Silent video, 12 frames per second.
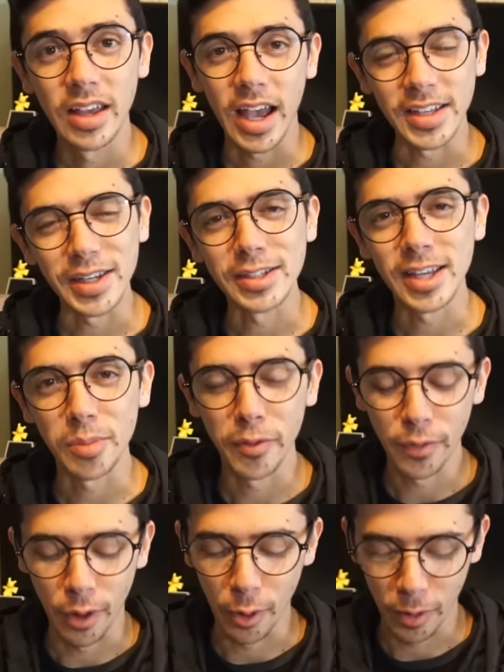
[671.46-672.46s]
as I said
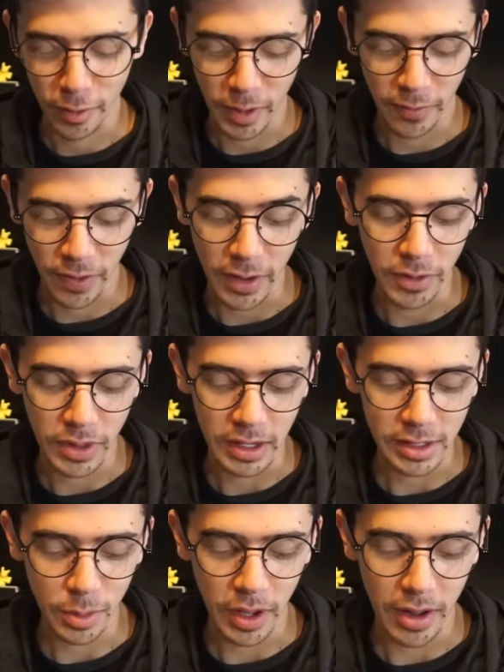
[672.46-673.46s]
before, one of my favorite
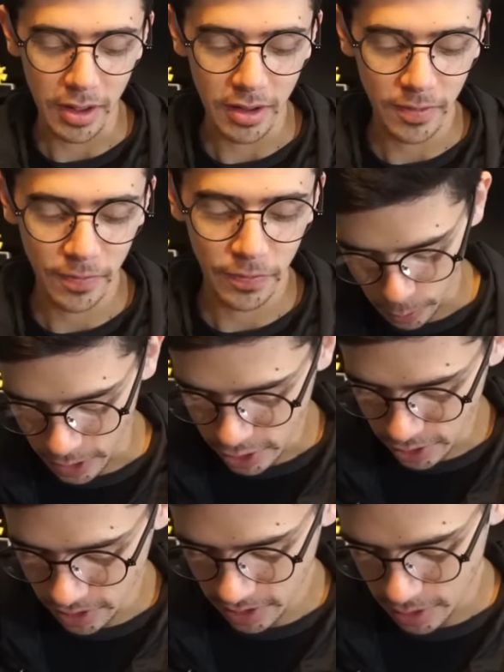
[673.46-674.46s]
things about it.
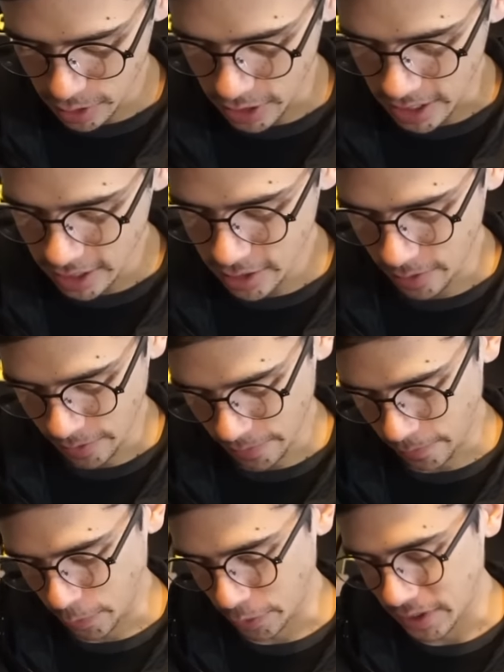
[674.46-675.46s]
Richard, thank you
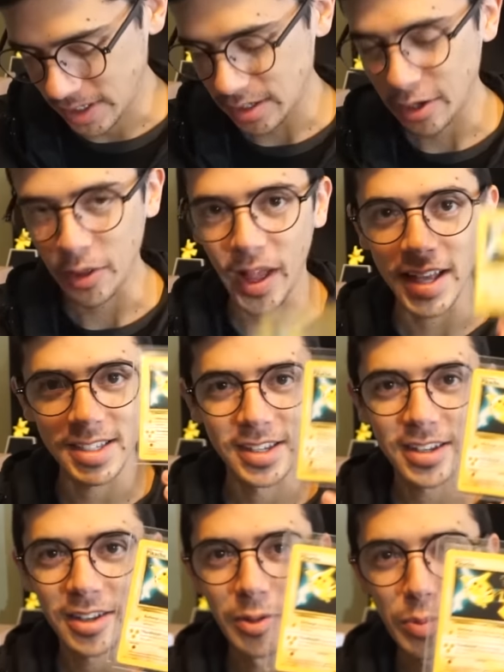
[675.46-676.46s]
for this
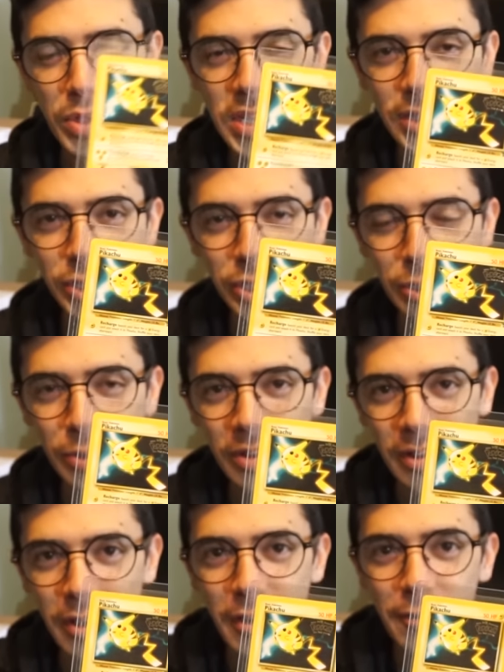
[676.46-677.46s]
classic Pikachu
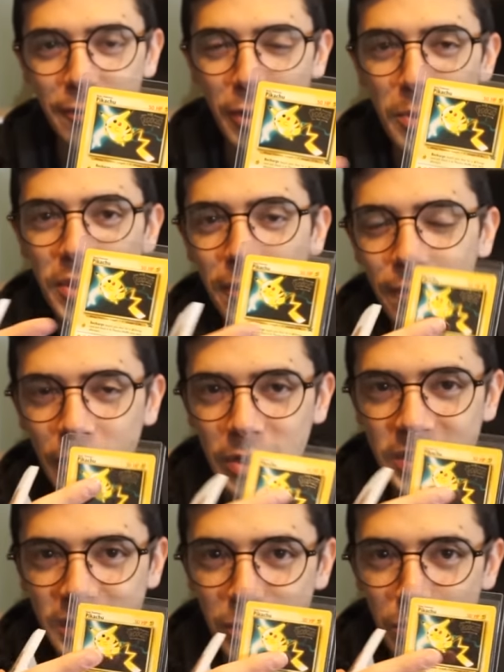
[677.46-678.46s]
from the
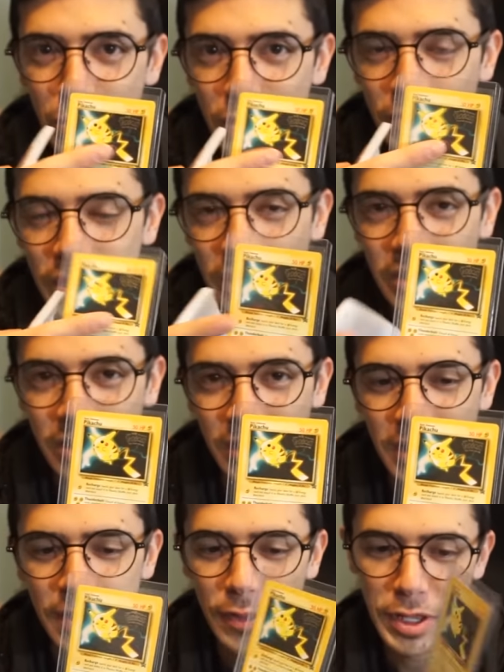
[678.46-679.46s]
first movie.
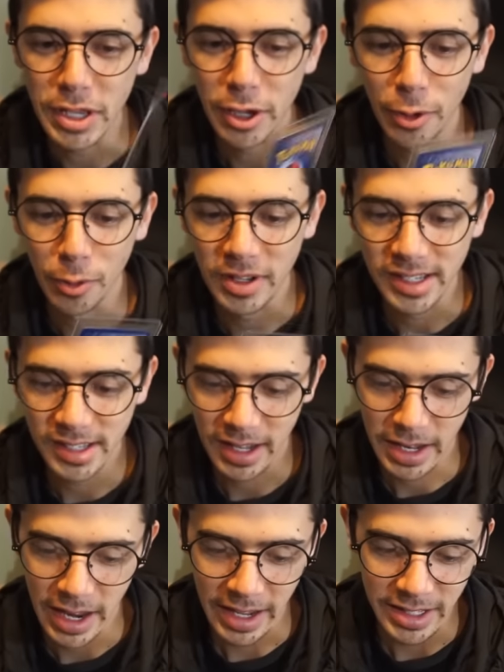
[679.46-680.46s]
The year was
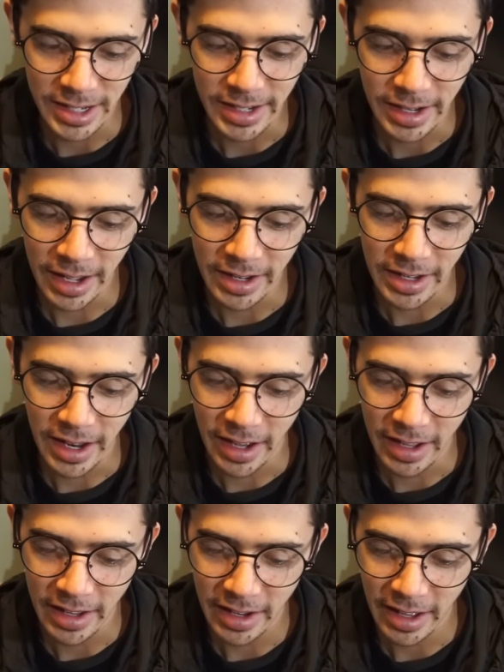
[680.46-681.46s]

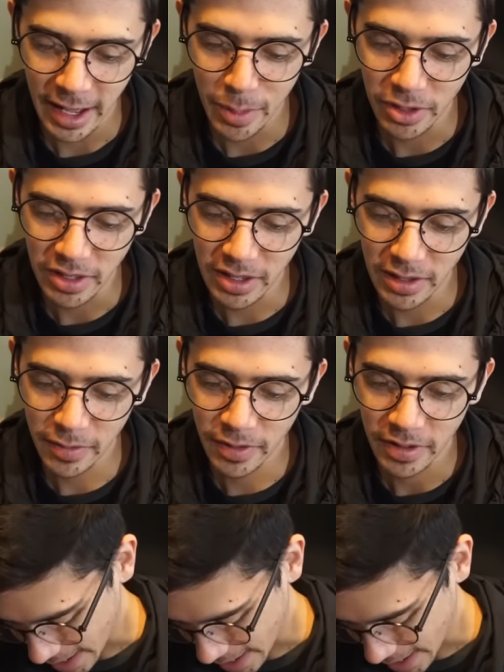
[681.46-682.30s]
1999, I believe.